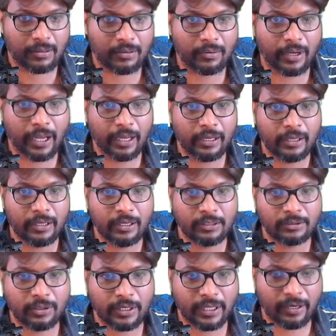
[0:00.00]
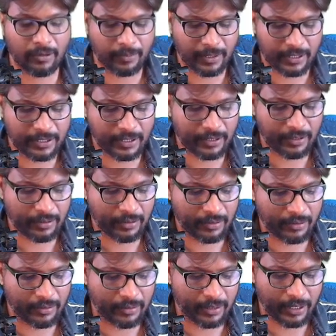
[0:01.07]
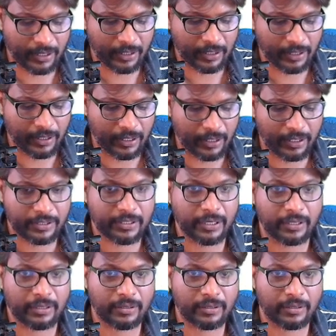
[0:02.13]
Okay, so here I will mention DELHI.